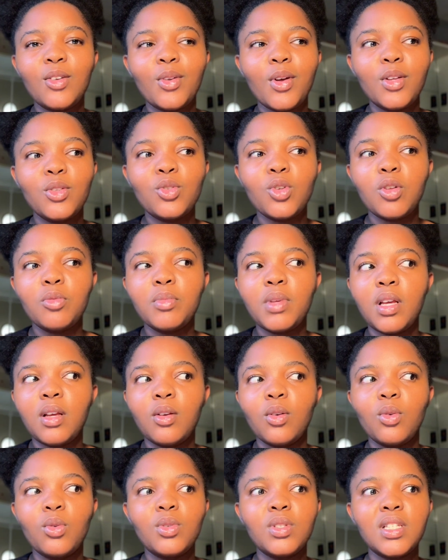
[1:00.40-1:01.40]
No one told me
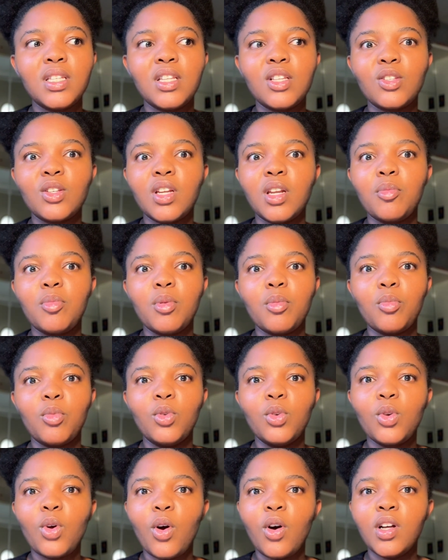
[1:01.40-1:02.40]
there's gonna be
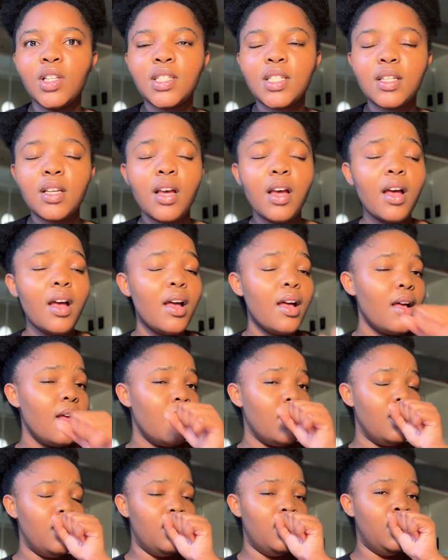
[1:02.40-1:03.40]
moot court.
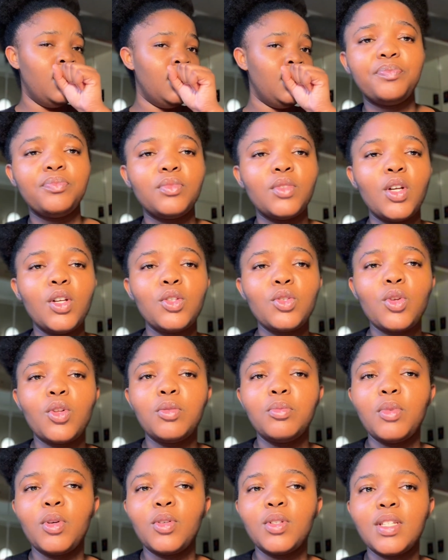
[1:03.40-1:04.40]
No one told
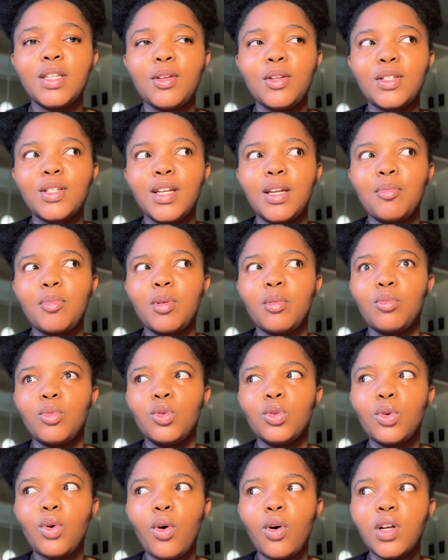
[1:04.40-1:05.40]
me there was gonna be
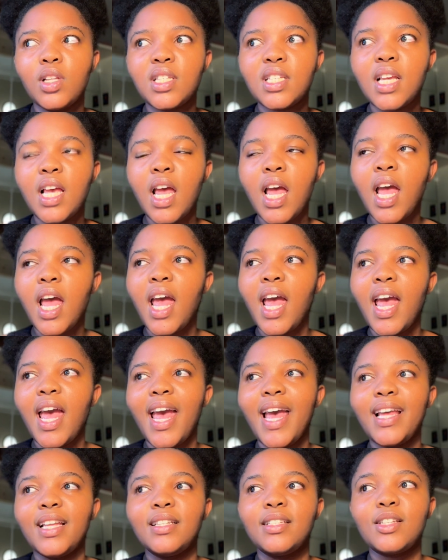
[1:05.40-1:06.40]
moot court.
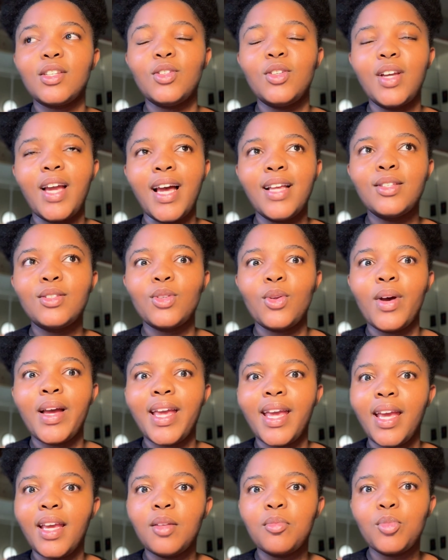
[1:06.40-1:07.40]
And you guys know I
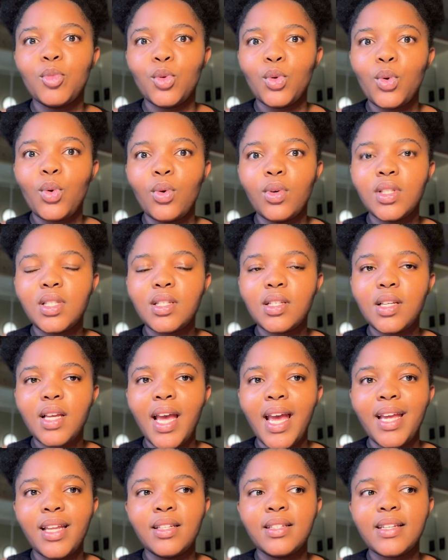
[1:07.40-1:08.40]
hate moot court.
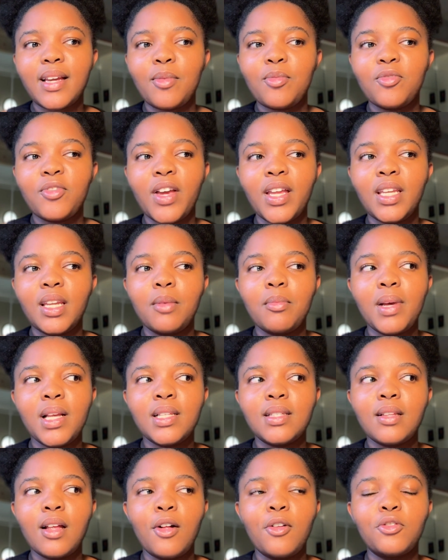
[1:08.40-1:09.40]
And I'm finding
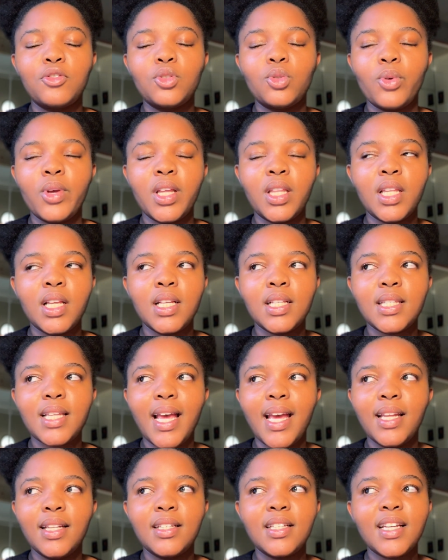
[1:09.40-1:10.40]
myself doing this.
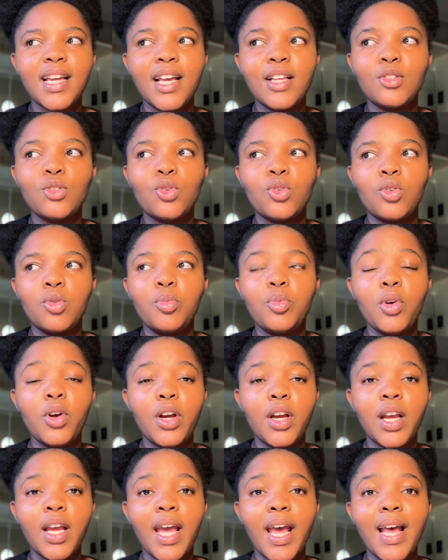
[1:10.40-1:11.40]
And guys, group
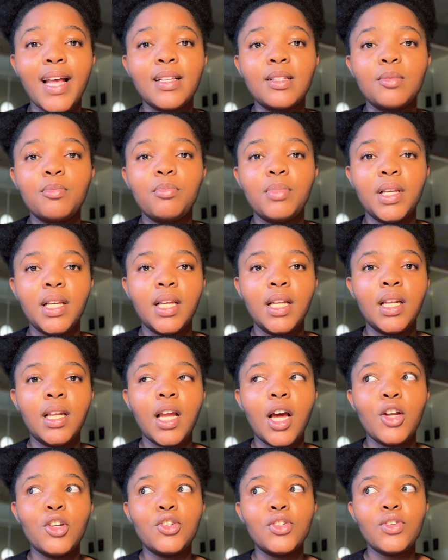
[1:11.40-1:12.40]
work has been
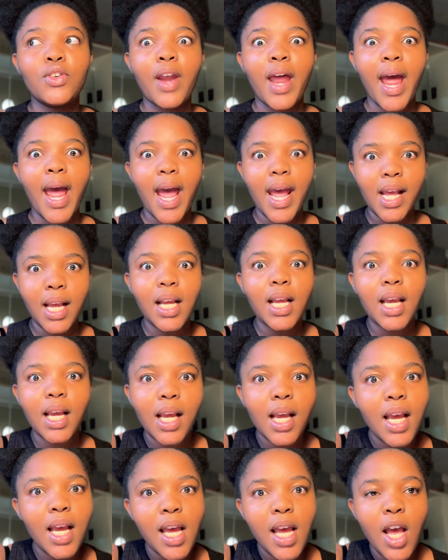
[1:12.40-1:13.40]
a drag.
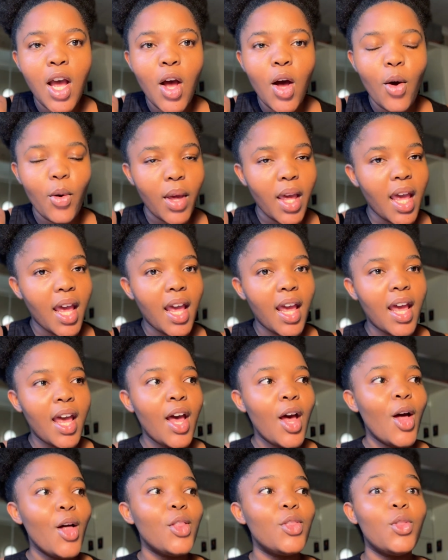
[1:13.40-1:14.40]
Okay,
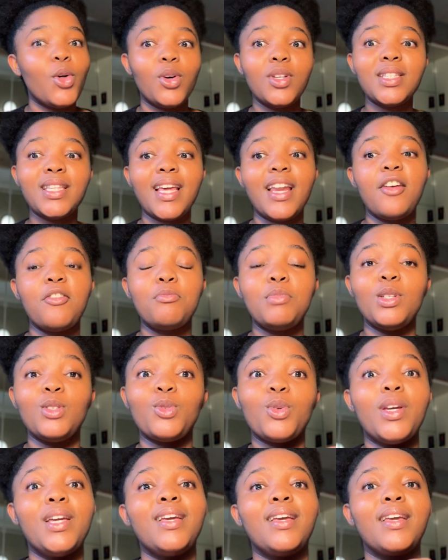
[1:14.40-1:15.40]
those that have been
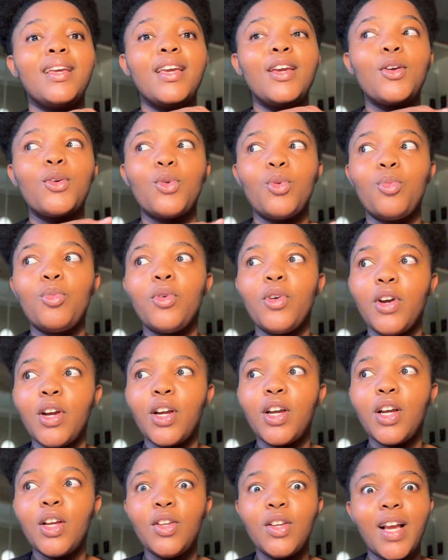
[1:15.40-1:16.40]
doing a group work,
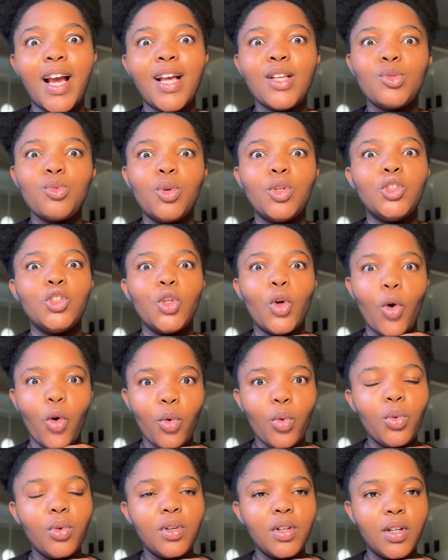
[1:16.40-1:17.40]
you guys will know.
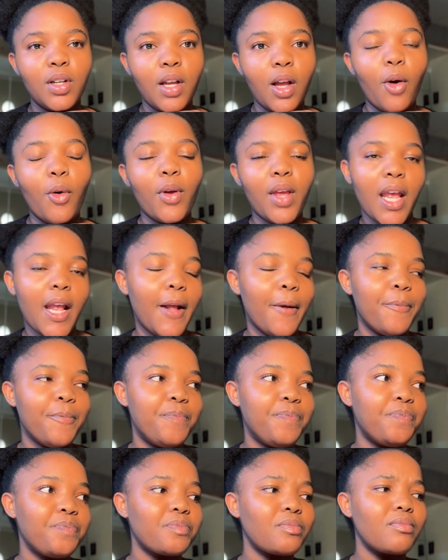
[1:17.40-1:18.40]
Okay,
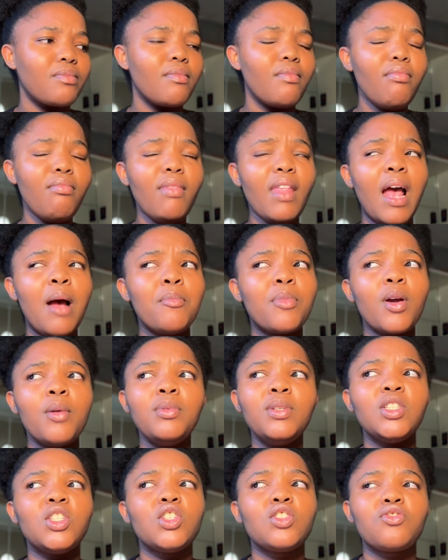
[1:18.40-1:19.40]
I'm probably
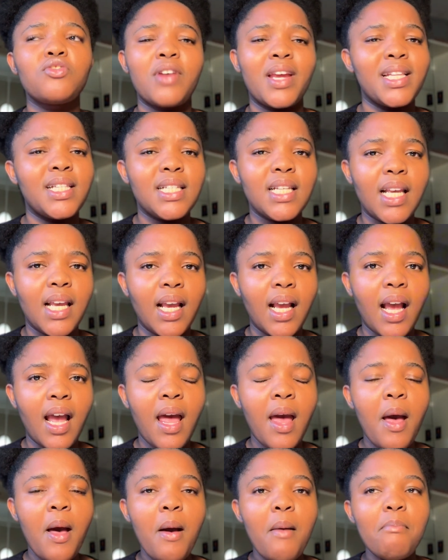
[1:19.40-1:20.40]
just ranting,
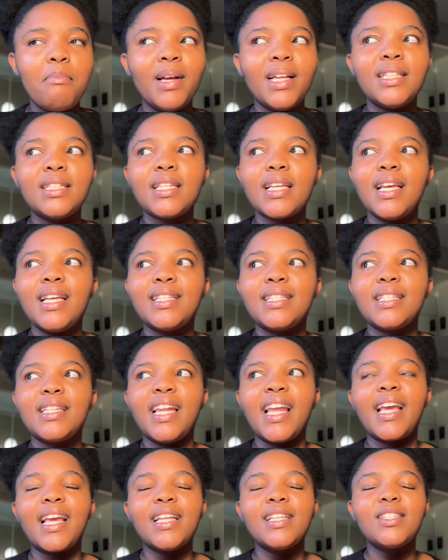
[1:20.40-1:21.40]
but it's
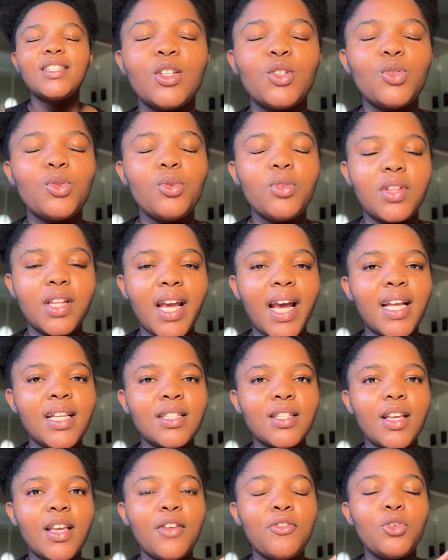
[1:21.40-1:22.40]
the truth,
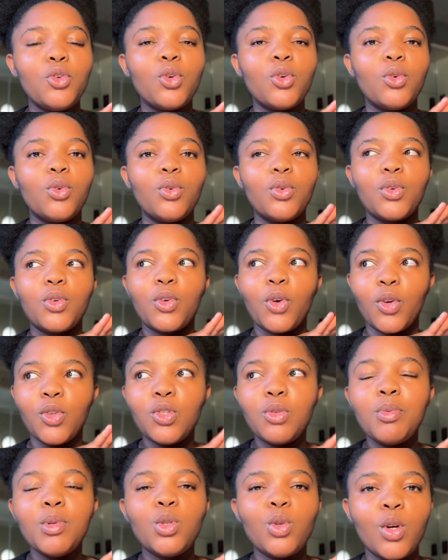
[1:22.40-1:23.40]
guys. If you're going
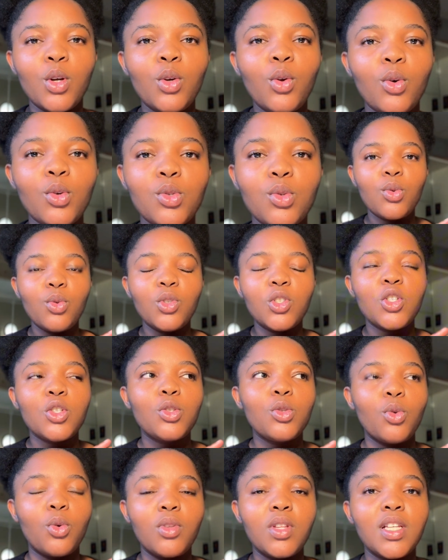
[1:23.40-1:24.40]
to be doing law school, just
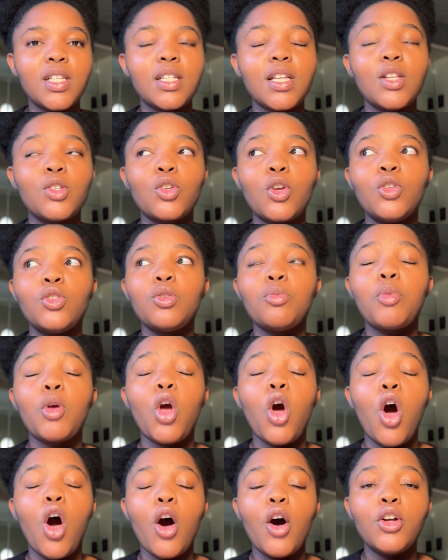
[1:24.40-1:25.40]
know this, it's going to be
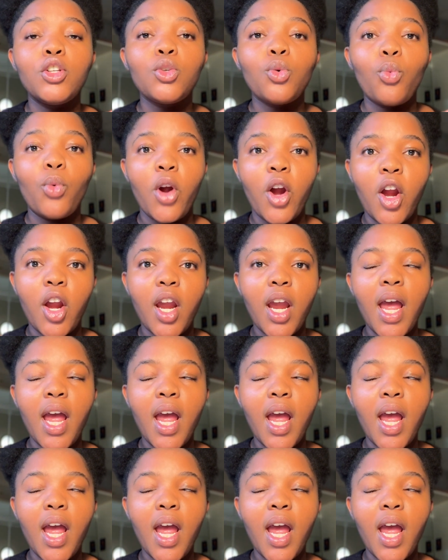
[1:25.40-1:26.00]
hard work.